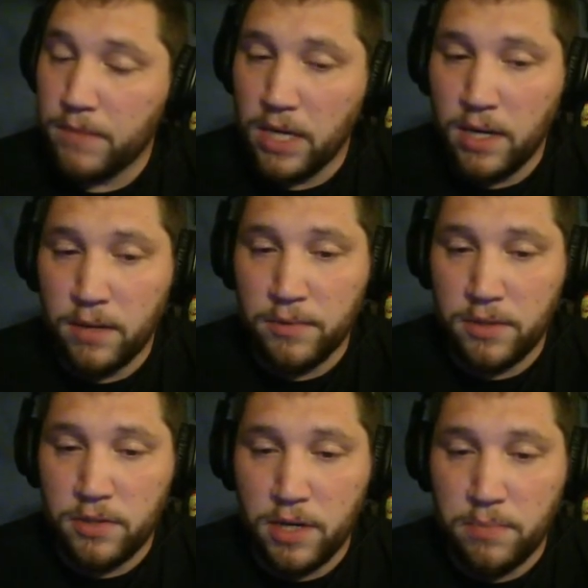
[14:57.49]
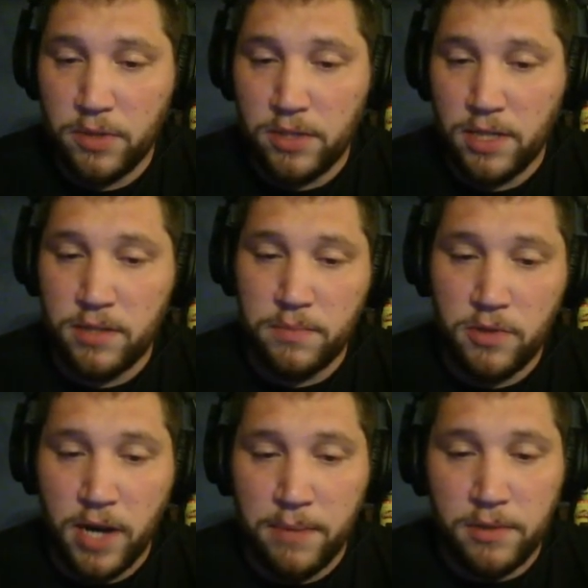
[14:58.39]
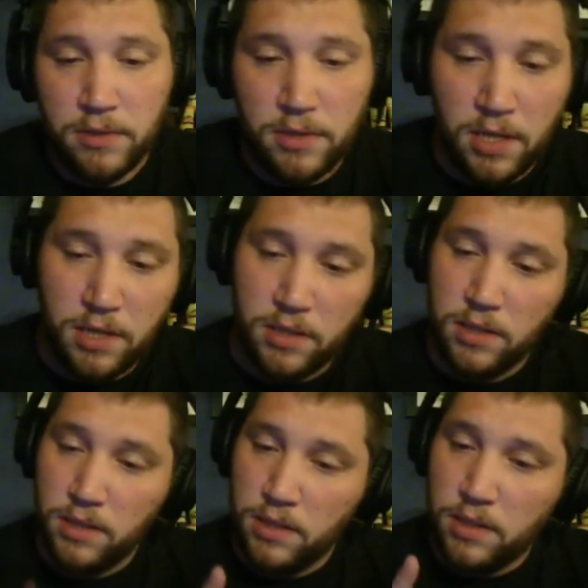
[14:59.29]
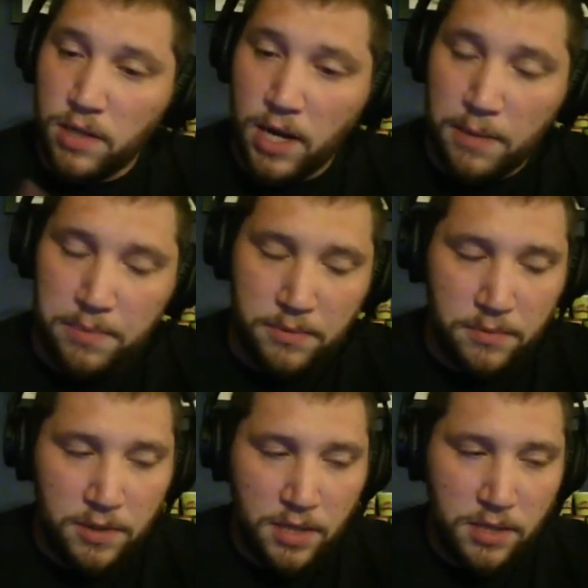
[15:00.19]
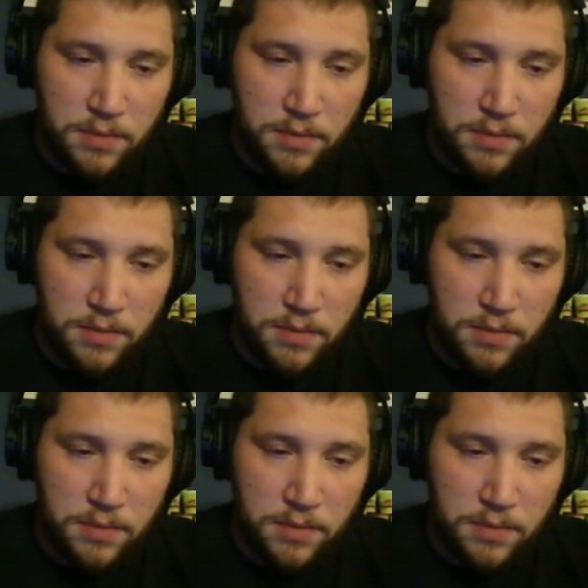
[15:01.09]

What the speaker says: Really trying to push that subscribers up. We really need some